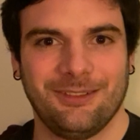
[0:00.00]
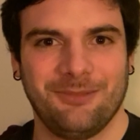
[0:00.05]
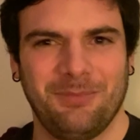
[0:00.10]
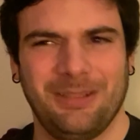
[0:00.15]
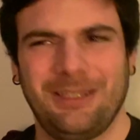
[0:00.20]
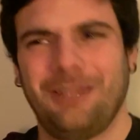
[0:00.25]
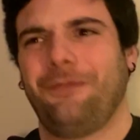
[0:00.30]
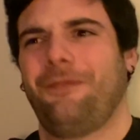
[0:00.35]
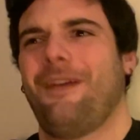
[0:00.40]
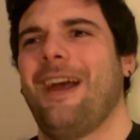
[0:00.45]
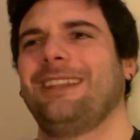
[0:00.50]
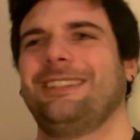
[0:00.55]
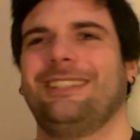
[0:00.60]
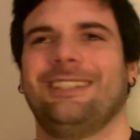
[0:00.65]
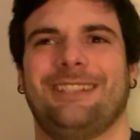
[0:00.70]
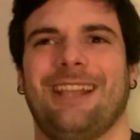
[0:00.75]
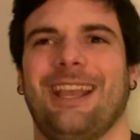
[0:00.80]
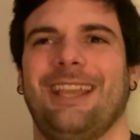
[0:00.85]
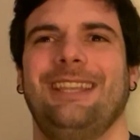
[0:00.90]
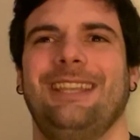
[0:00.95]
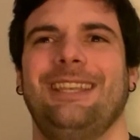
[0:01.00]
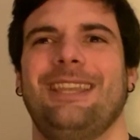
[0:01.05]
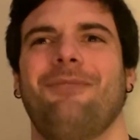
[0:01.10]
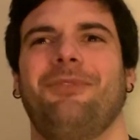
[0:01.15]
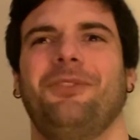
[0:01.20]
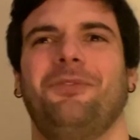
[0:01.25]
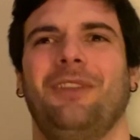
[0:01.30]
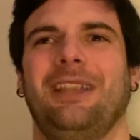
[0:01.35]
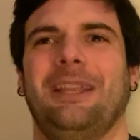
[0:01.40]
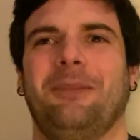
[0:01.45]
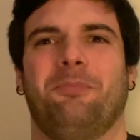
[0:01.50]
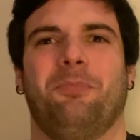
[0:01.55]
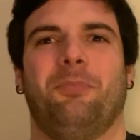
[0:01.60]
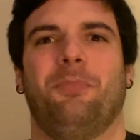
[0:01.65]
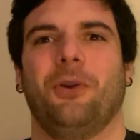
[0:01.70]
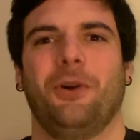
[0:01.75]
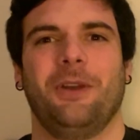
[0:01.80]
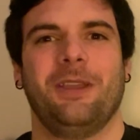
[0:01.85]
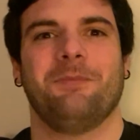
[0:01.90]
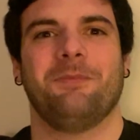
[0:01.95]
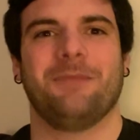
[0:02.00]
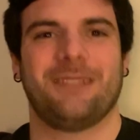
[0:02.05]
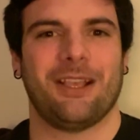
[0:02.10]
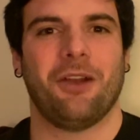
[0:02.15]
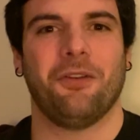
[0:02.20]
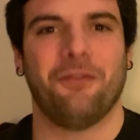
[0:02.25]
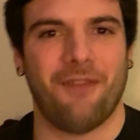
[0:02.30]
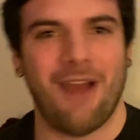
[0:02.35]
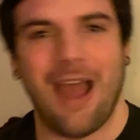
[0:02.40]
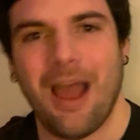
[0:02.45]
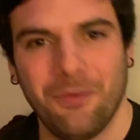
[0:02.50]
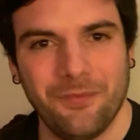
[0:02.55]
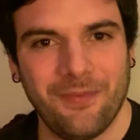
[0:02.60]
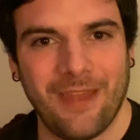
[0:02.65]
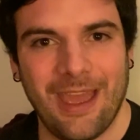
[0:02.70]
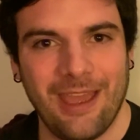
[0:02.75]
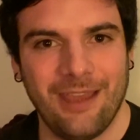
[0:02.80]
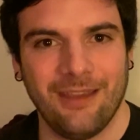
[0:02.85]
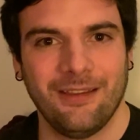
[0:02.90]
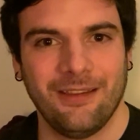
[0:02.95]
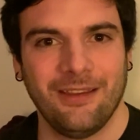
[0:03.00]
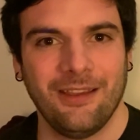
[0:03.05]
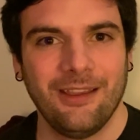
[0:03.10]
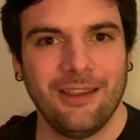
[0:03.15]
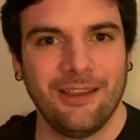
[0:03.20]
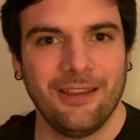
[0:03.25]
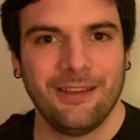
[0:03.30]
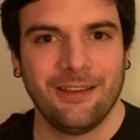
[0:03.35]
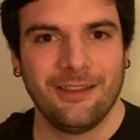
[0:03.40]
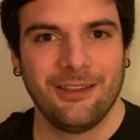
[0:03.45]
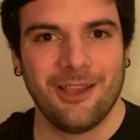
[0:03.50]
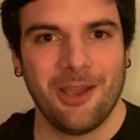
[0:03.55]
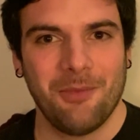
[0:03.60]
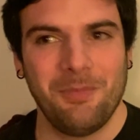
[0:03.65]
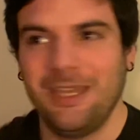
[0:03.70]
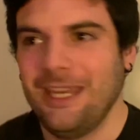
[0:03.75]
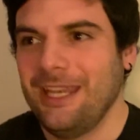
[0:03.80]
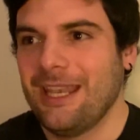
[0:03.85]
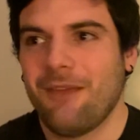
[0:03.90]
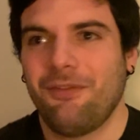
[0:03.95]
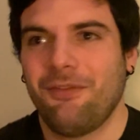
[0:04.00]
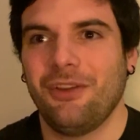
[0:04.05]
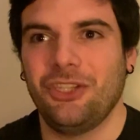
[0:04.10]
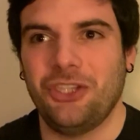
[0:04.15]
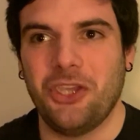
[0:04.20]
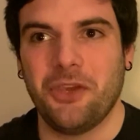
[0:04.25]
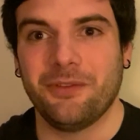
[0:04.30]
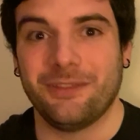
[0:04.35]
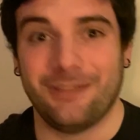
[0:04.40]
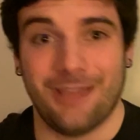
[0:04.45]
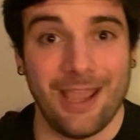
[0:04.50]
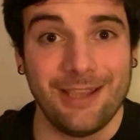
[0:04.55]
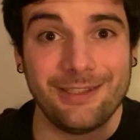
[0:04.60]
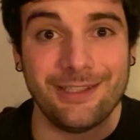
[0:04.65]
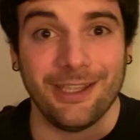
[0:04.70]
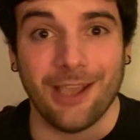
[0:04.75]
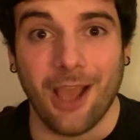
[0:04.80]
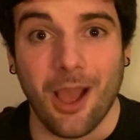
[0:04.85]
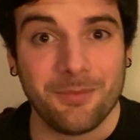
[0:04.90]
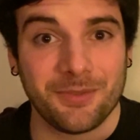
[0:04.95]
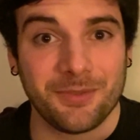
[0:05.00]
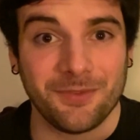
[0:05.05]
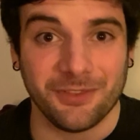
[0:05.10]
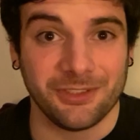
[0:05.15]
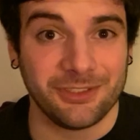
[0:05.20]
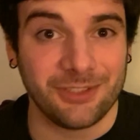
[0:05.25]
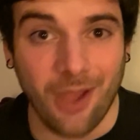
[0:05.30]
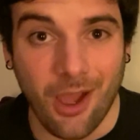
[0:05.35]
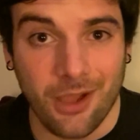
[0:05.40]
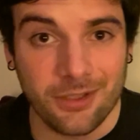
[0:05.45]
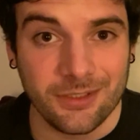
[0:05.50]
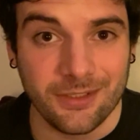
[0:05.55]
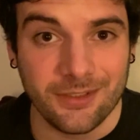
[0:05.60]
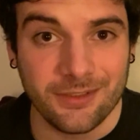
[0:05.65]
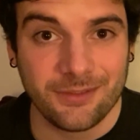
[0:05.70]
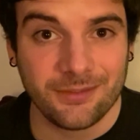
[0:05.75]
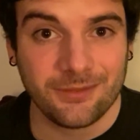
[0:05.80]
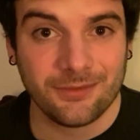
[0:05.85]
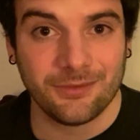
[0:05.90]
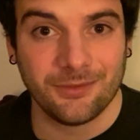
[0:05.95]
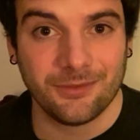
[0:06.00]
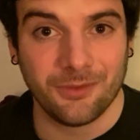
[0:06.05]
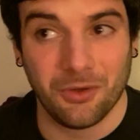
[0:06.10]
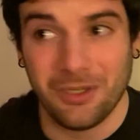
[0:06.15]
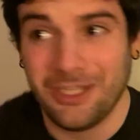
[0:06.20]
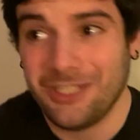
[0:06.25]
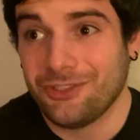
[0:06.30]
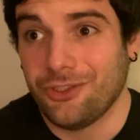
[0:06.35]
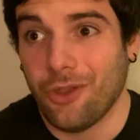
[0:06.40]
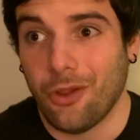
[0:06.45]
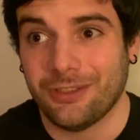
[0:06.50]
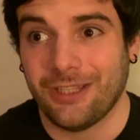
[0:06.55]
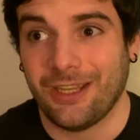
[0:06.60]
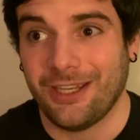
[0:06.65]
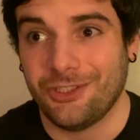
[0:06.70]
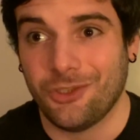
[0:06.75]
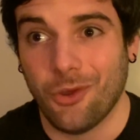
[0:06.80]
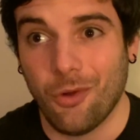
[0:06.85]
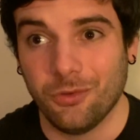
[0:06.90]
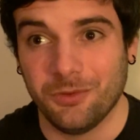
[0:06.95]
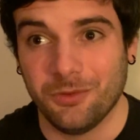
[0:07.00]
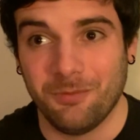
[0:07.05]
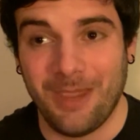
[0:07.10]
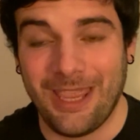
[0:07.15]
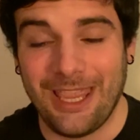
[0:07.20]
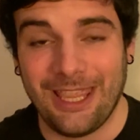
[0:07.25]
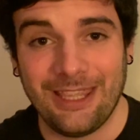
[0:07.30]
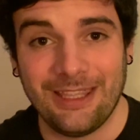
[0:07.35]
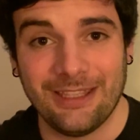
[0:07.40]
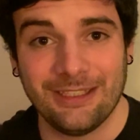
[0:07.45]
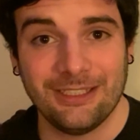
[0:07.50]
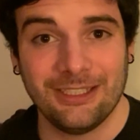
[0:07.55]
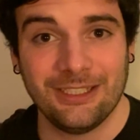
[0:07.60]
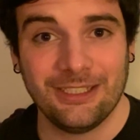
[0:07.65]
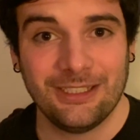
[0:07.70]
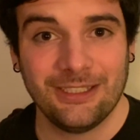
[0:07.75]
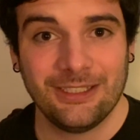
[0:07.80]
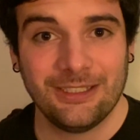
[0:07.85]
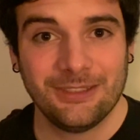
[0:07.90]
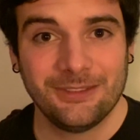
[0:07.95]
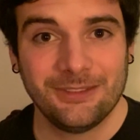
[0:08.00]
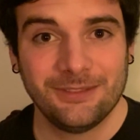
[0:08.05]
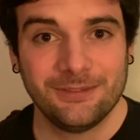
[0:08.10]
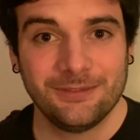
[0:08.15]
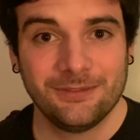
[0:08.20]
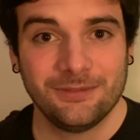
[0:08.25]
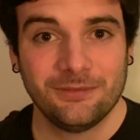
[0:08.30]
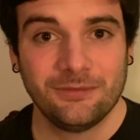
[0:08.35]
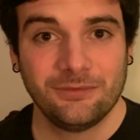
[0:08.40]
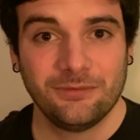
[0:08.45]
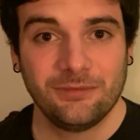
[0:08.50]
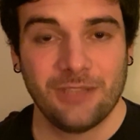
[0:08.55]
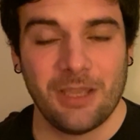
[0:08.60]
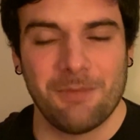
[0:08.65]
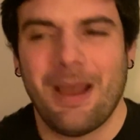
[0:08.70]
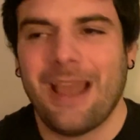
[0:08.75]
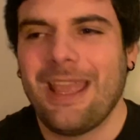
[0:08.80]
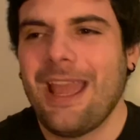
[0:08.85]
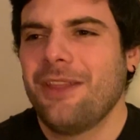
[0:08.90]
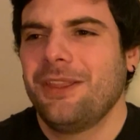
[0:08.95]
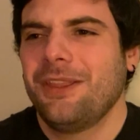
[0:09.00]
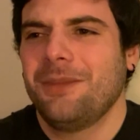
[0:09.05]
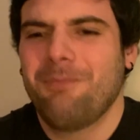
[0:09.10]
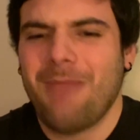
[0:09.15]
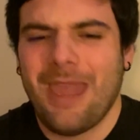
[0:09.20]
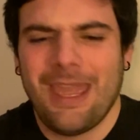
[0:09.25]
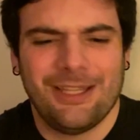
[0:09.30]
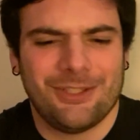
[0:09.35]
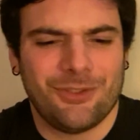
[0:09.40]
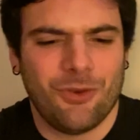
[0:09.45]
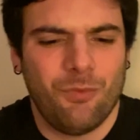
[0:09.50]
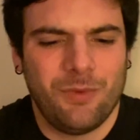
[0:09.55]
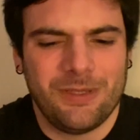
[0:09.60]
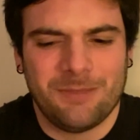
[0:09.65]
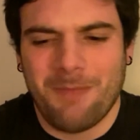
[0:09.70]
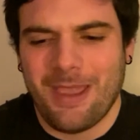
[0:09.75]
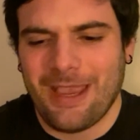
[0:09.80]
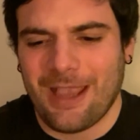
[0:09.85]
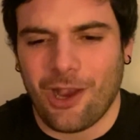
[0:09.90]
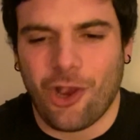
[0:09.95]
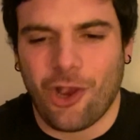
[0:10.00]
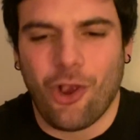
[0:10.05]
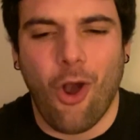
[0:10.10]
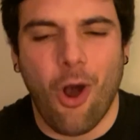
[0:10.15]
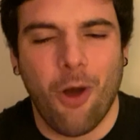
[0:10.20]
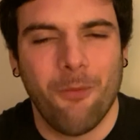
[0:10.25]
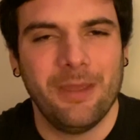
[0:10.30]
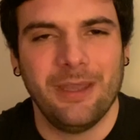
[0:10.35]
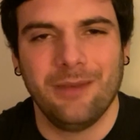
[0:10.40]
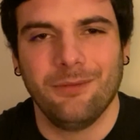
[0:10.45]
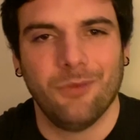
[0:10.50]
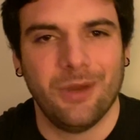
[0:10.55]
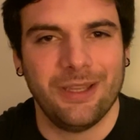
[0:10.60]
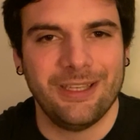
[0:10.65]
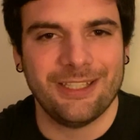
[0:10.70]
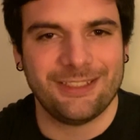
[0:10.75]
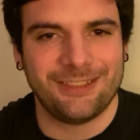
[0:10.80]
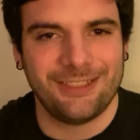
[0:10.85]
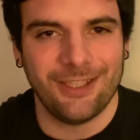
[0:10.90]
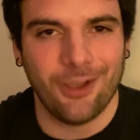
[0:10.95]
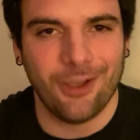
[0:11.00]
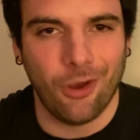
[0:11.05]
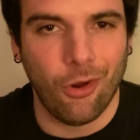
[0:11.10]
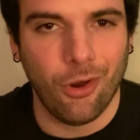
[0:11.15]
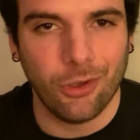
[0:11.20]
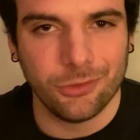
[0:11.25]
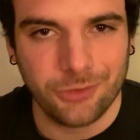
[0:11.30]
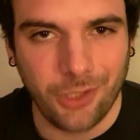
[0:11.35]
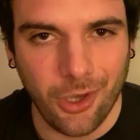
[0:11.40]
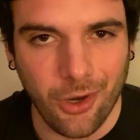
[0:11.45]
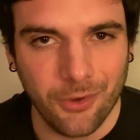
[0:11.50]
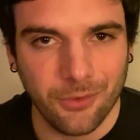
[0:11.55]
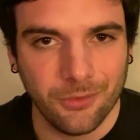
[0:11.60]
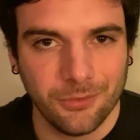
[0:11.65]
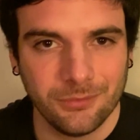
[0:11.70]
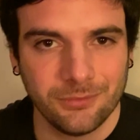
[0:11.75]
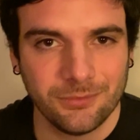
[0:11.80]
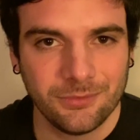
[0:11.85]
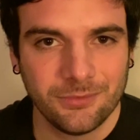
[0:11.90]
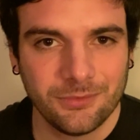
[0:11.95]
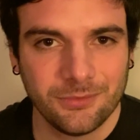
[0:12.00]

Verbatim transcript: But the fact is that he never really put himself out there. I mean, he never used dating apps for starters or at least not that he told me. And my other mates always make a comment when they see a hot girl.